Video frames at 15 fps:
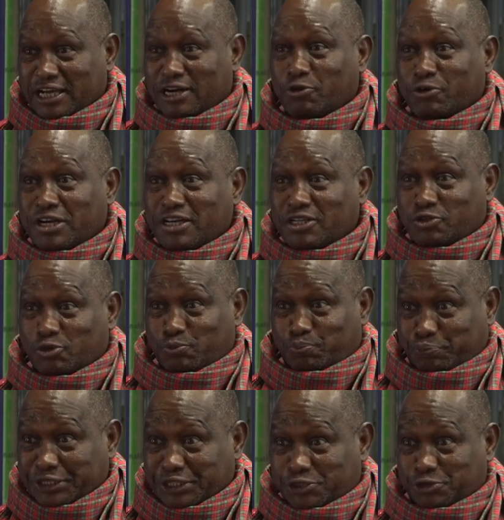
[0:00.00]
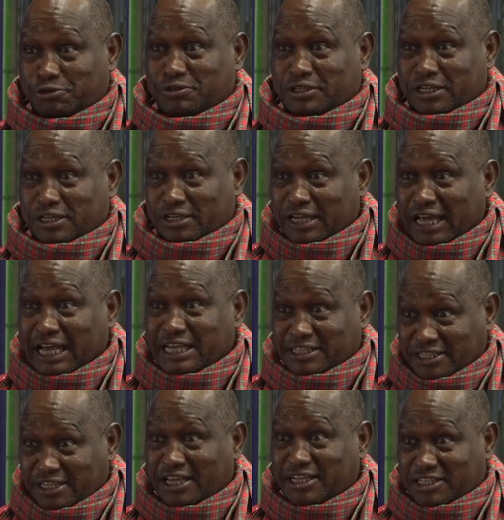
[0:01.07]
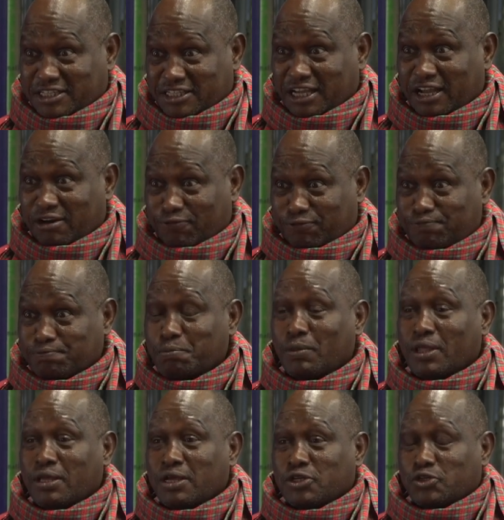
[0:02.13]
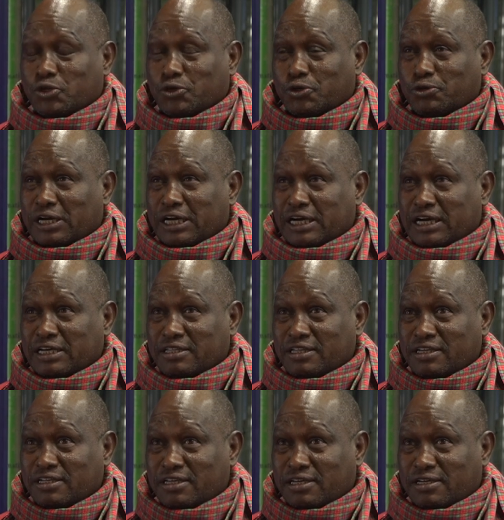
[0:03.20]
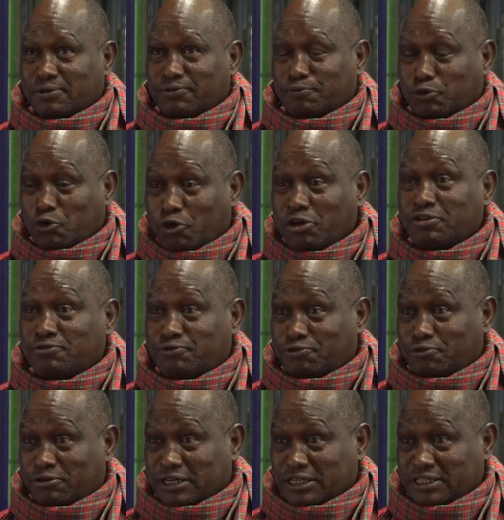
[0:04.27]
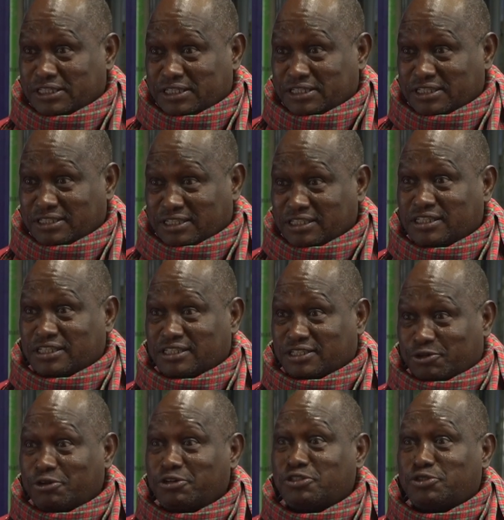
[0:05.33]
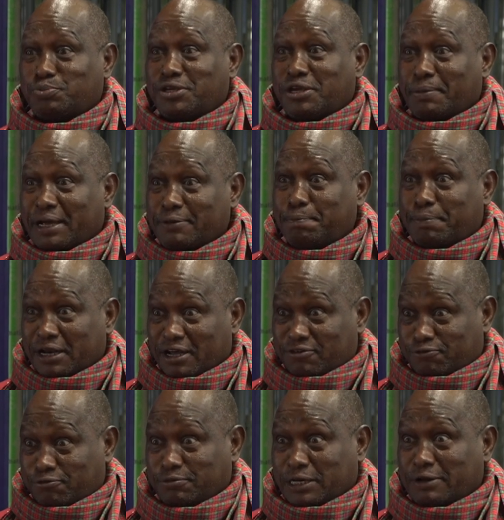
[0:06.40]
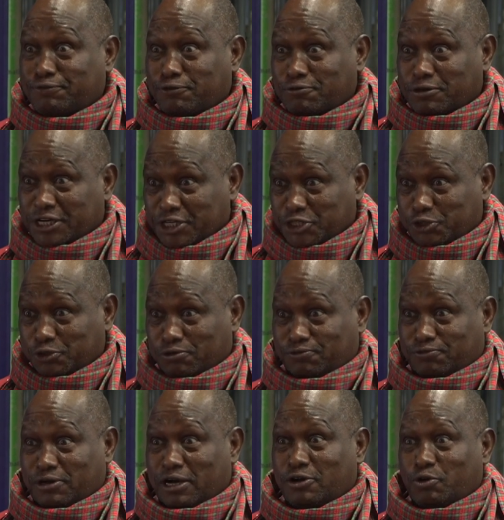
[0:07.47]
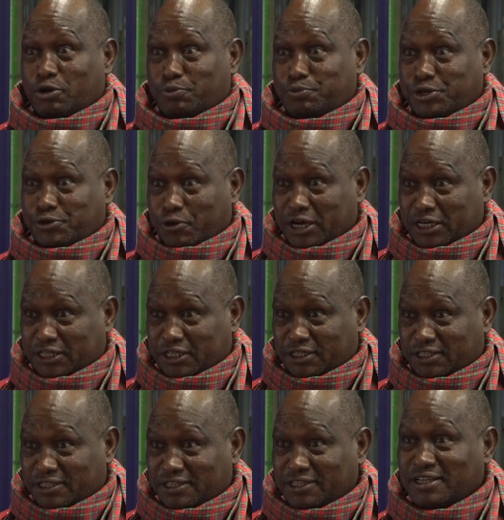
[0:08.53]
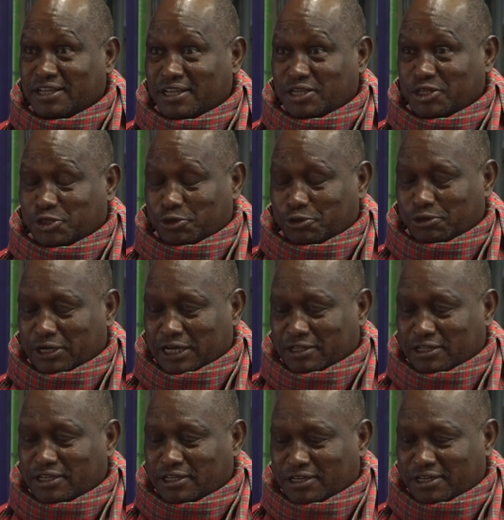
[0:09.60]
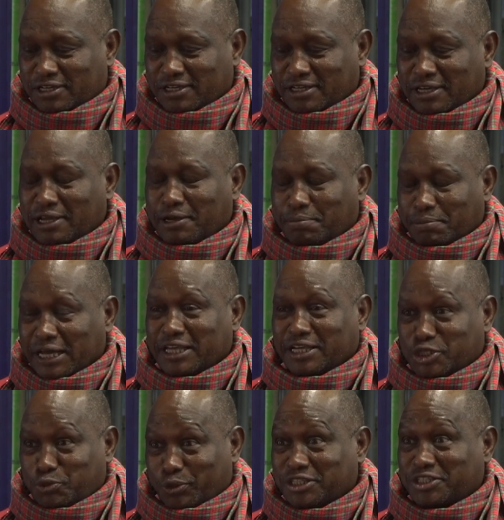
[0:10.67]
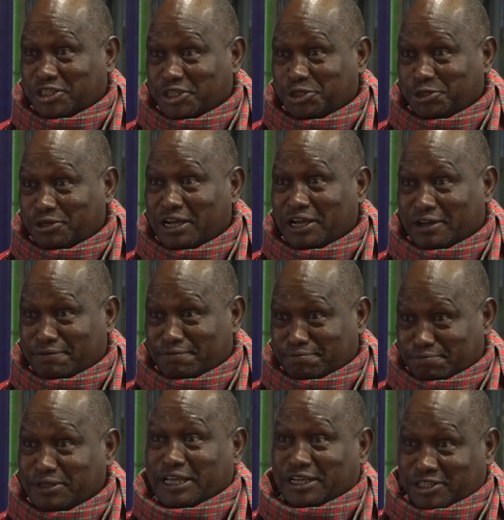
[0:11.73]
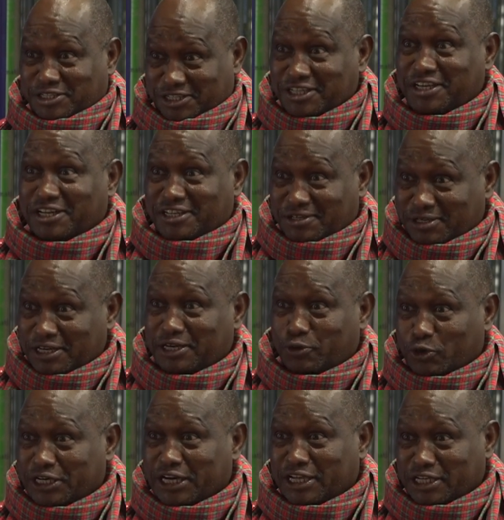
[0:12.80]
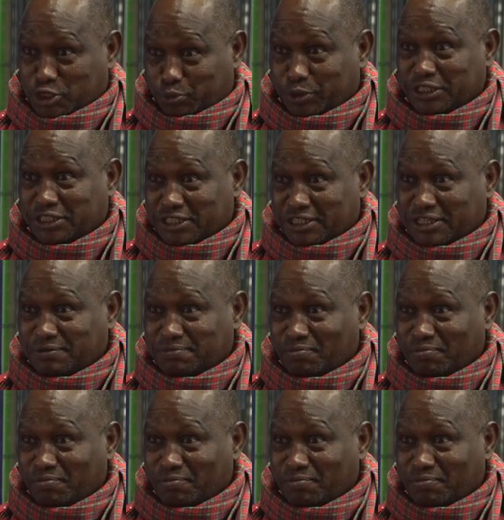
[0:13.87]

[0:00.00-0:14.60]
how really to pitch on the idea itself. So I, I think going forward, this is going to be my platform, a foundation of how I'll be working. So I think my expectation, I've exceeded what I expected.